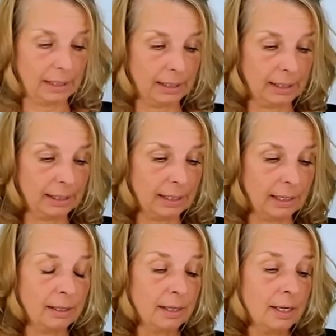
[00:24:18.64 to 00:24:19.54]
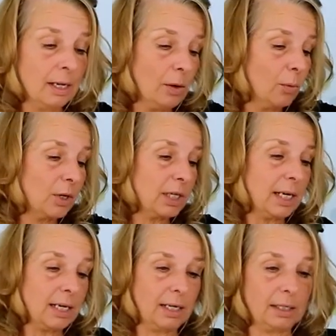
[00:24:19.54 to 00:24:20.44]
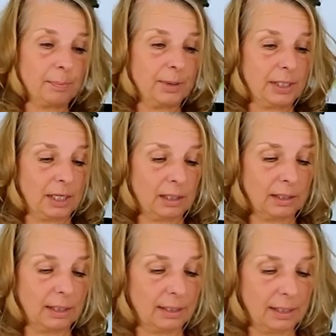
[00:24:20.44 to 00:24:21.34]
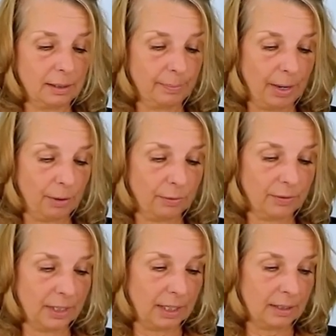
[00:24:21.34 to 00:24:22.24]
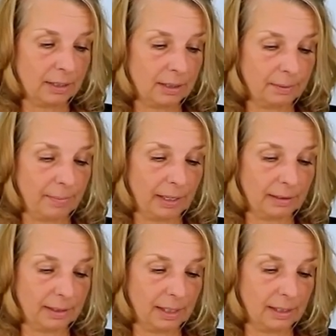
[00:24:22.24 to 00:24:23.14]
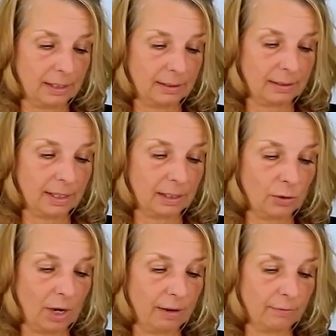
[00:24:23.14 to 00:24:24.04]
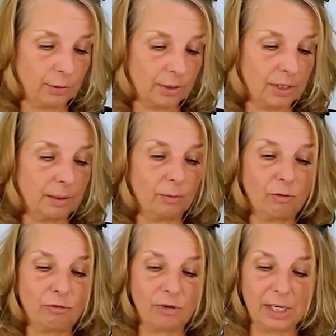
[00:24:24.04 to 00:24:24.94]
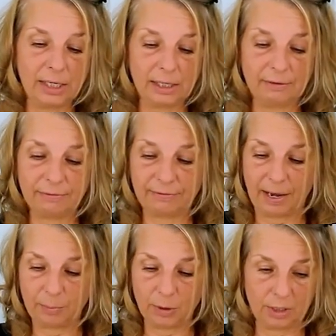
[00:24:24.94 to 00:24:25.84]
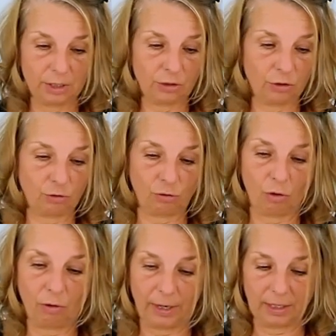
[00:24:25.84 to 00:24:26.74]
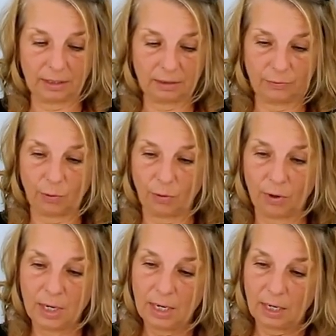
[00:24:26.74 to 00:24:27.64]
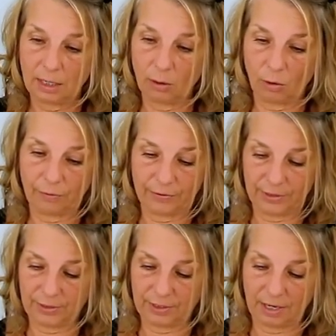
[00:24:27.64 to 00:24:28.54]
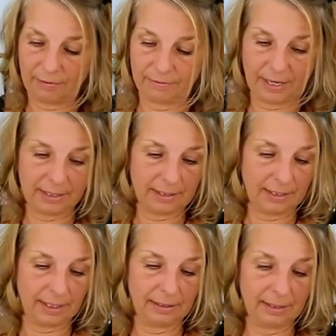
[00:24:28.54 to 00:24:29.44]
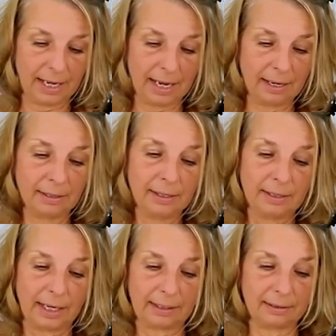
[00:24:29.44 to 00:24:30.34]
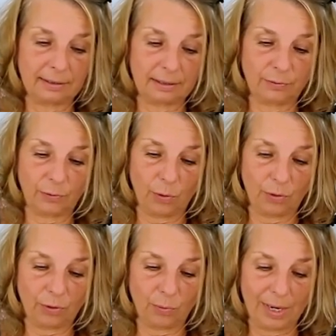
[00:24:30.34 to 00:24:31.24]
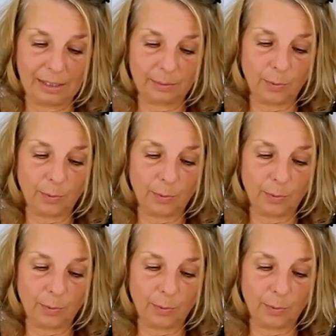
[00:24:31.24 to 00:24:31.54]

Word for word: in here. What I like particularly about this magazine is that you have got some really fabulous drawings for a lot of the stuff that's in there. Like this is for the welt